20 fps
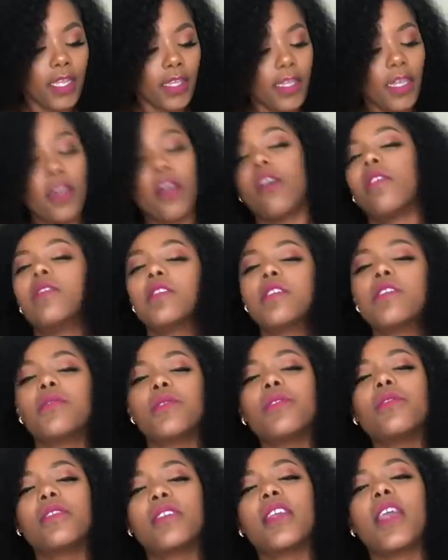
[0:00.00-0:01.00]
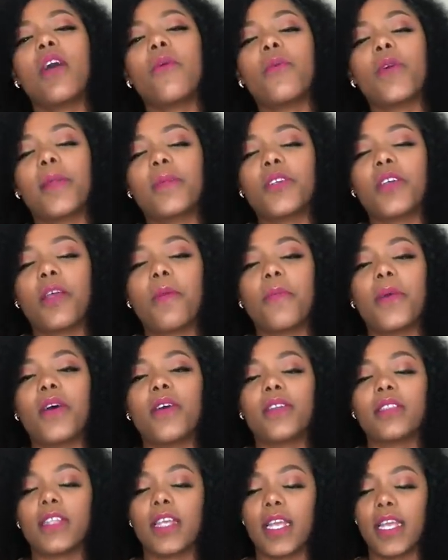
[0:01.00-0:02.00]
you know, you'll see what I'm talking
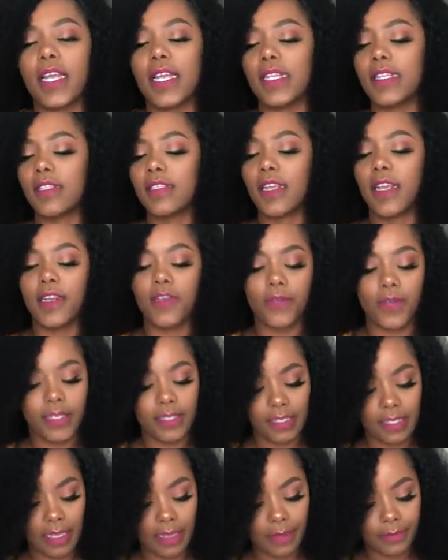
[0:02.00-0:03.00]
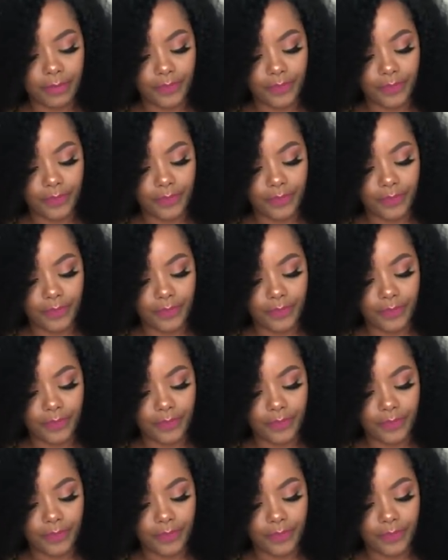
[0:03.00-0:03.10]
about. And anyways,